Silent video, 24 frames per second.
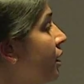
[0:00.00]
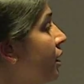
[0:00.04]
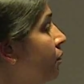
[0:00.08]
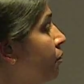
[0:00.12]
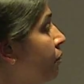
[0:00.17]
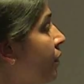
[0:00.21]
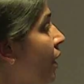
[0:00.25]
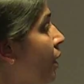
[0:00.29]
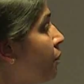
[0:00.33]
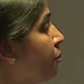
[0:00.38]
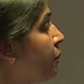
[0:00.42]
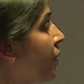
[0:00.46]

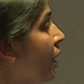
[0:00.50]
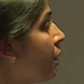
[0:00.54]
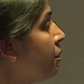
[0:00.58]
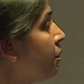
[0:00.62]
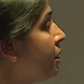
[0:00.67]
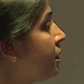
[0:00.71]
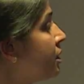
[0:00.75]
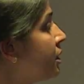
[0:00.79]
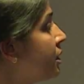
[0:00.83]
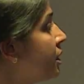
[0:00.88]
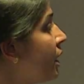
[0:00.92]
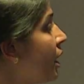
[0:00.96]

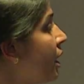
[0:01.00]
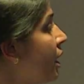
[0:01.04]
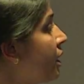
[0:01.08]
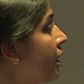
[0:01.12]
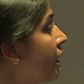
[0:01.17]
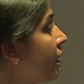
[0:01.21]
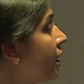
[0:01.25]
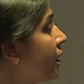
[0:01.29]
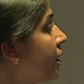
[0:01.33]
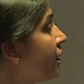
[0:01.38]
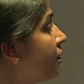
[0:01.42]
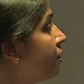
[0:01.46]
NCR
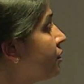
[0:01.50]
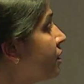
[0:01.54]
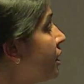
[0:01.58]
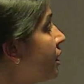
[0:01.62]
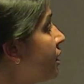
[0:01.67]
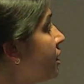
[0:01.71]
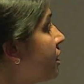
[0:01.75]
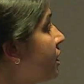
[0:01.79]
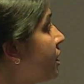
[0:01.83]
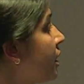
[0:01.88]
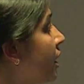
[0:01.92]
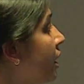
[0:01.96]
negative
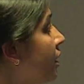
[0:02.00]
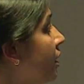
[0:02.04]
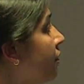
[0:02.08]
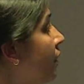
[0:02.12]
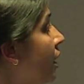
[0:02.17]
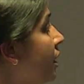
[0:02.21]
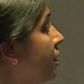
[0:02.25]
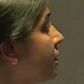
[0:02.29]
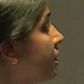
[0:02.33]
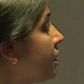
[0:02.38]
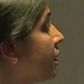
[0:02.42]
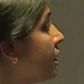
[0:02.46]
sense, there
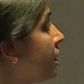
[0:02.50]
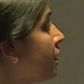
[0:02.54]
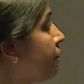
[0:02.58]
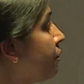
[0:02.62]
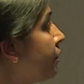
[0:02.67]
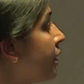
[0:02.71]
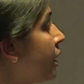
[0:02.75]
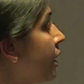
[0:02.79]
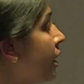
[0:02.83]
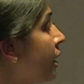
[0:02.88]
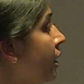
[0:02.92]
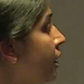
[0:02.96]
was
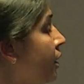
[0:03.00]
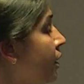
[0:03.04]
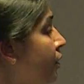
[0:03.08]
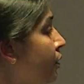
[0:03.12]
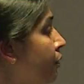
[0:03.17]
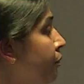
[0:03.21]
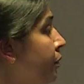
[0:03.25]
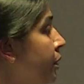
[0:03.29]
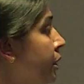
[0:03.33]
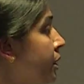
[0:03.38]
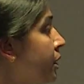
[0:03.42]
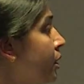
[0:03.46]
significant
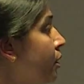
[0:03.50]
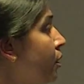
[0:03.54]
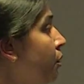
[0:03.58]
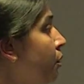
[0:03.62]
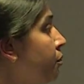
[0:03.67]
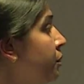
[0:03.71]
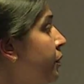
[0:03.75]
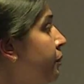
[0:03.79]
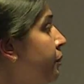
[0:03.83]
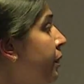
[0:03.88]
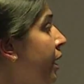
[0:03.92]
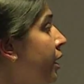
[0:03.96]
inhibition
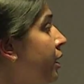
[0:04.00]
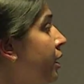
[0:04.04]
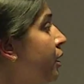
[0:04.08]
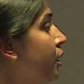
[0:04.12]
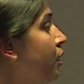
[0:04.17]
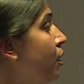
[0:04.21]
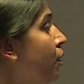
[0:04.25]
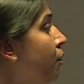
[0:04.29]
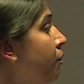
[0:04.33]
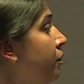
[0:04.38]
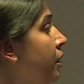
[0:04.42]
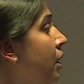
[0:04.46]
of the binding
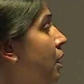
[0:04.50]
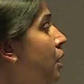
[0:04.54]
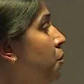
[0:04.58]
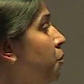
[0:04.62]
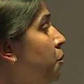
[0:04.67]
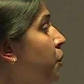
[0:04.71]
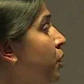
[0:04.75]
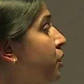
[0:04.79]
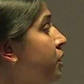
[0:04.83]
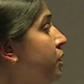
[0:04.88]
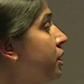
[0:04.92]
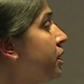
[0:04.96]
of
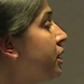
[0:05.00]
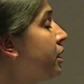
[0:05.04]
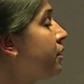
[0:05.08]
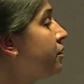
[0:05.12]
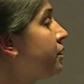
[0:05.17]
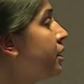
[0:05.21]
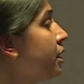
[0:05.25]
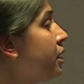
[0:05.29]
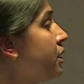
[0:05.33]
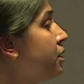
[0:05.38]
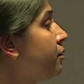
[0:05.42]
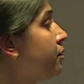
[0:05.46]
positive
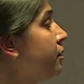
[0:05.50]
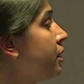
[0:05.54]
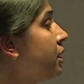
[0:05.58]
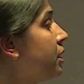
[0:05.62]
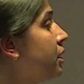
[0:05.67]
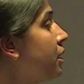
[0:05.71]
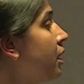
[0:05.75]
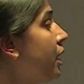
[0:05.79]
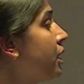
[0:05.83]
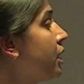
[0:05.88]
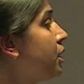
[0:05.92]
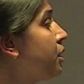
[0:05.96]
sense with
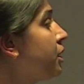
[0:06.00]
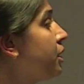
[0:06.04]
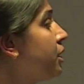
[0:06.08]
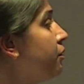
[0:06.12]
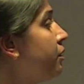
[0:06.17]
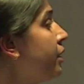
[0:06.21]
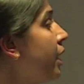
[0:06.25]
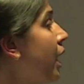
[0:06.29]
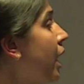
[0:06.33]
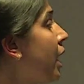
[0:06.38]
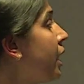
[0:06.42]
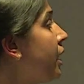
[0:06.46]

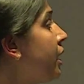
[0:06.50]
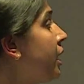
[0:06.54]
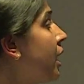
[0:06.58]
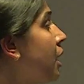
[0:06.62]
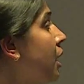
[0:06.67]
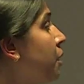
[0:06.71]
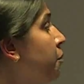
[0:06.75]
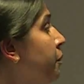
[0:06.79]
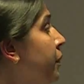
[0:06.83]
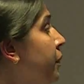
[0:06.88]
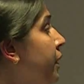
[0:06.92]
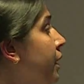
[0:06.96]
HEV
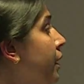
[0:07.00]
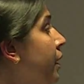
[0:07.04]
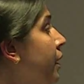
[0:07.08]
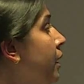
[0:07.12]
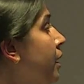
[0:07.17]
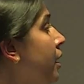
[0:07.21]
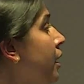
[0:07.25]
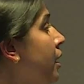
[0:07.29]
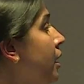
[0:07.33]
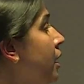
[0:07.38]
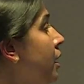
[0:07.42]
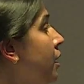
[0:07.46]
RDRP.
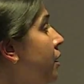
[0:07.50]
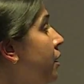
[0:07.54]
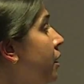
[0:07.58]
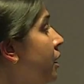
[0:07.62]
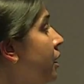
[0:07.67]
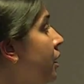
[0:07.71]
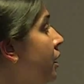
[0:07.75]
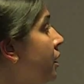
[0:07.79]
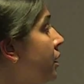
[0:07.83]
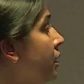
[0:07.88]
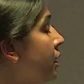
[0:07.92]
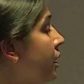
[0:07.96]

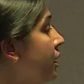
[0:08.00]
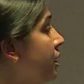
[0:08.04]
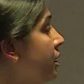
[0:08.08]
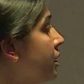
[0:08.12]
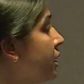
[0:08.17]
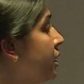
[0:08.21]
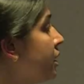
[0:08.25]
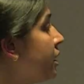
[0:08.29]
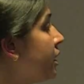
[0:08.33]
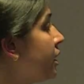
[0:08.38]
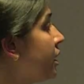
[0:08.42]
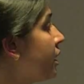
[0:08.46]

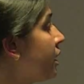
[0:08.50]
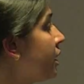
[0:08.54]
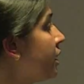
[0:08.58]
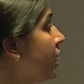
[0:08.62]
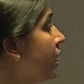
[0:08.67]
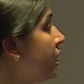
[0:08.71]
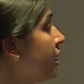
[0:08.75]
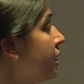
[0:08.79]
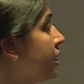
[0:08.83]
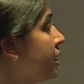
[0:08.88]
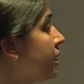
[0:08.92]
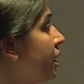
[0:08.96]
Considering
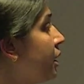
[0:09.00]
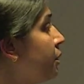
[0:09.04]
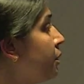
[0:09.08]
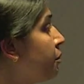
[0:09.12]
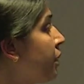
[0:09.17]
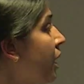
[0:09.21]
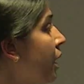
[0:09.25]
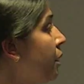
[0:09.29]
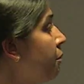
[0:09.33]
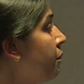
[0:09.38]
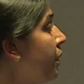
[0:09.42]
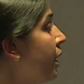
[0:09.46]
that 3'
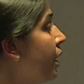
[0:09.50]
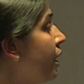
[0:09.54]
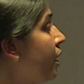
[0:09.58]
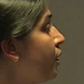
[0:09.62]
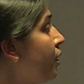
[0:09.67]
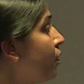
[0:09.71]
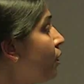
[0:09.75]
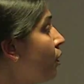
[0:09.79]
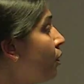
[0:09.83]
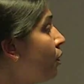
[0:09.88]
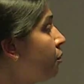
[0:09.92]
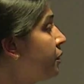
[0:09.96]

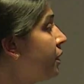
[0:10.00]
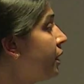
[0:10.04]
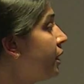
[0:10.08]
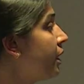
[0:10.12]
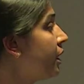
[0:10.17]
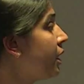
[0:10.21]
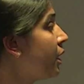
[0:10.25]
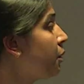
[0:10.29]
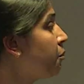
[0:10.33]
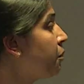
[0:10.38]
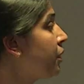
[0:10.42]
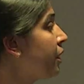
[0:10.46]
end of the
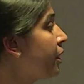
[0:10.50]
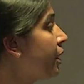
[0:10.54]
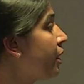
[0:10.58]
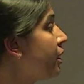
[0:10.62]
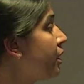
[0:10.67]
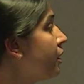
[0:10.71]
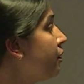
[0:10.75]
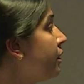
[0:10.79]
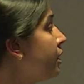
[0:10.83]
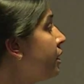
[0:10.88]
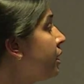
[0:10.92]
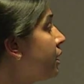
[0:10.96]

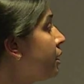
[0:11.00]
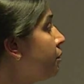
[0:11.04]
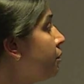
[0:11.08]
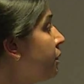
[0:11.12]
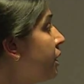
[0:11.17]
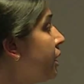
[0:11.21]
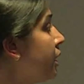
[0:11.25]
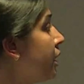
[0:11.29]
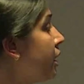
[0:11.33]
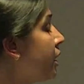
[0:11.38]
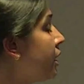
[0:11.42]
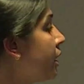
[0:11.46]
replicative
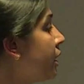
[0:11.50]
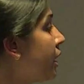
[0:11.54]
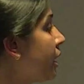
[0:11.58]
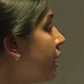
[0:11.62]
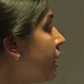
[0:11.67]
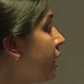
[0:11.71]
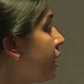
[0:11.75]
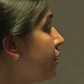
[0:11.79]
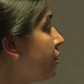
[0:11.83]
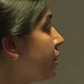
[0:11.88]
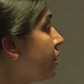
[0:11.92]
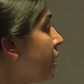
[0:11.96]
intermediate
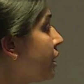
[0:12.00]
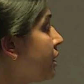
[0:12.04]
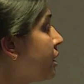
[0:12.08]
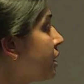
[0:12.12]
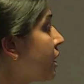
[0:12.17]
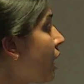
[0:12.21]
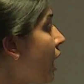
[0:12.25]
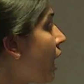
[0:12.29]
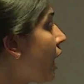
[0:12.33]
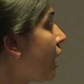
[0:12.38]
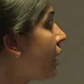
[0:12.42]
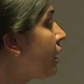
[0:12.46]
negative sense
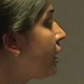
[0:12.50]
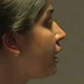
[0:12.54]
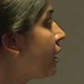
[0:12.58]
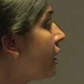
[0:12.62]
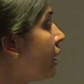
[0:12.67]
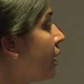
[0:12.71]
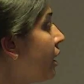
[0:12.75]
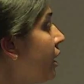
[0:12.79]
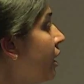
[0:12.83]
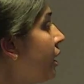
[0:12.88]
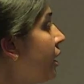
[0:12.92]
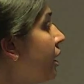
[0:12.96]

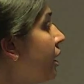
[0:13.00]
RNA